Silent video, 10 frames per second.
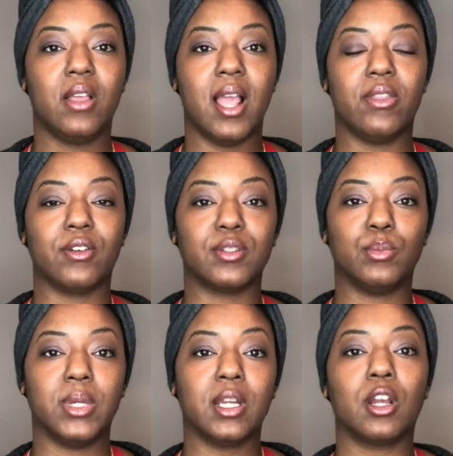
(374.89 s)
And those
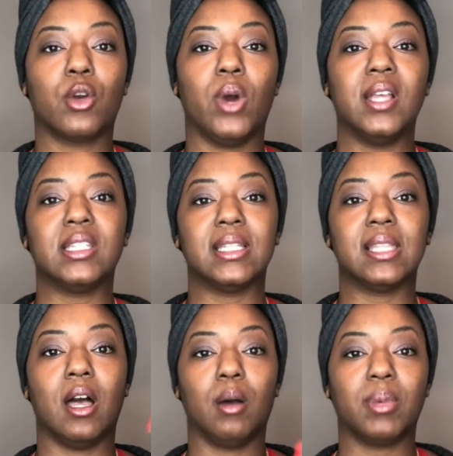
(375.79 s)
bigger questions
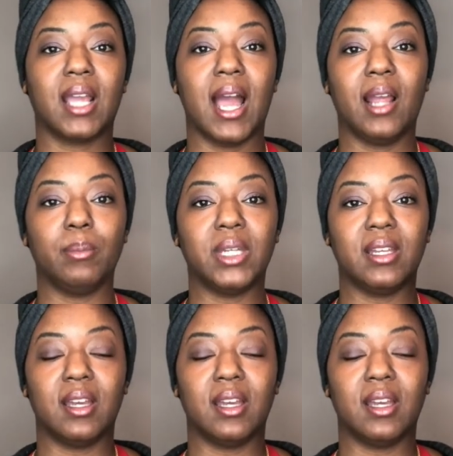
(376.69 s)
help guide me